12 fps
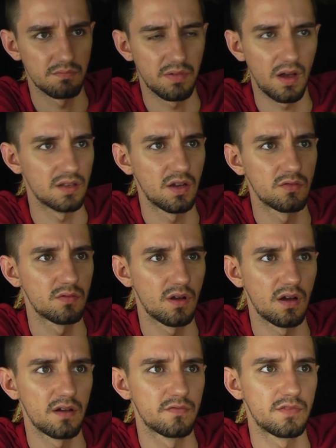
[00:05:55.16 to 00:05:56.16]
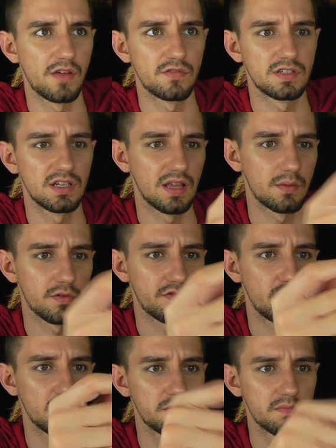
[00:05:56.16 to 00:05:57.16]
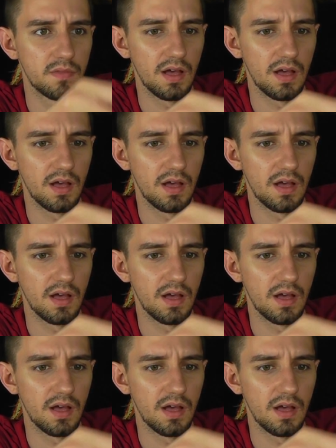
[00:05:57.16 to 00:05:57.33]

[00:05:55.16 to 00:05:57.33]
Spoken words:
But I don't... I've never seen that before.